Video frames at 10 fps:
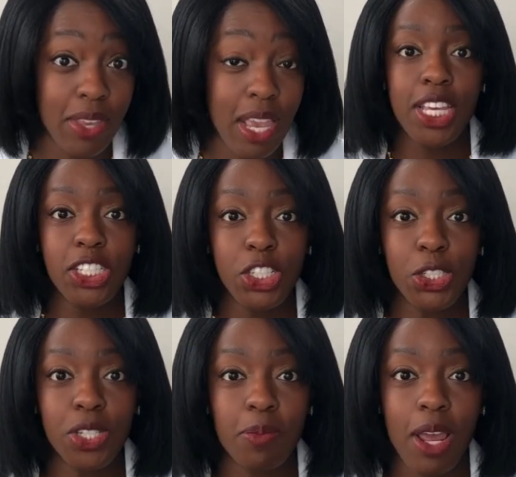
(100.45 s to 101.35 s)
These
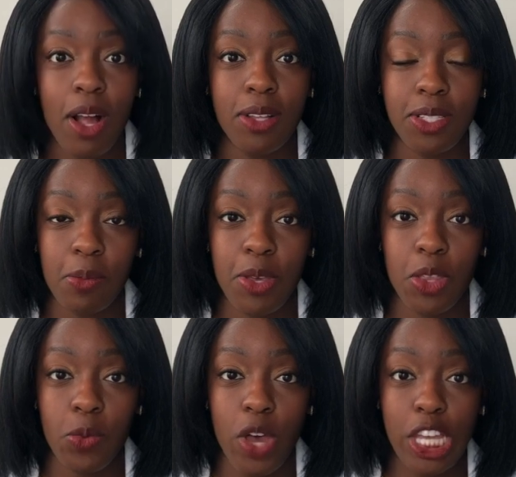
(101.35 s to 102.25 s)
children might also be
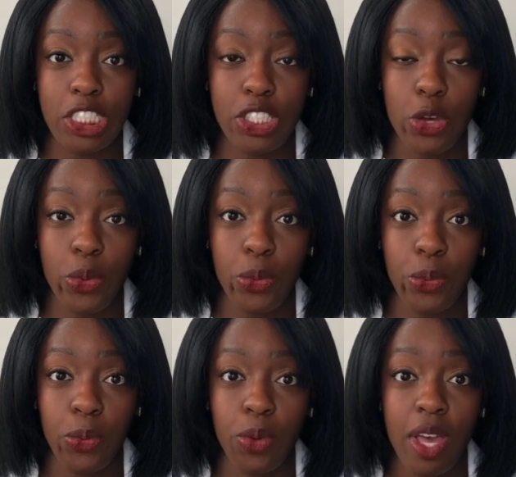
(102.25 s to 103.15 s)
the ones
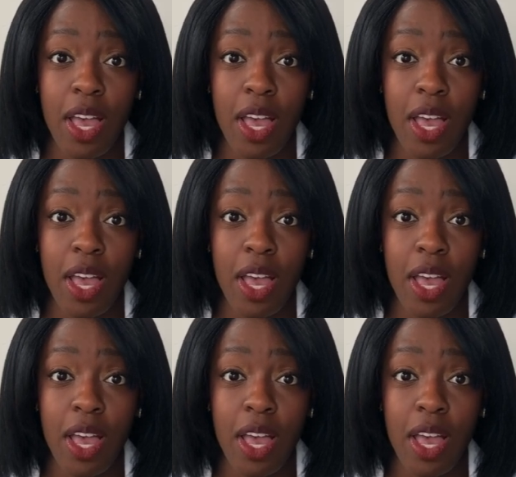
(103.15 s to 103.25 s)
who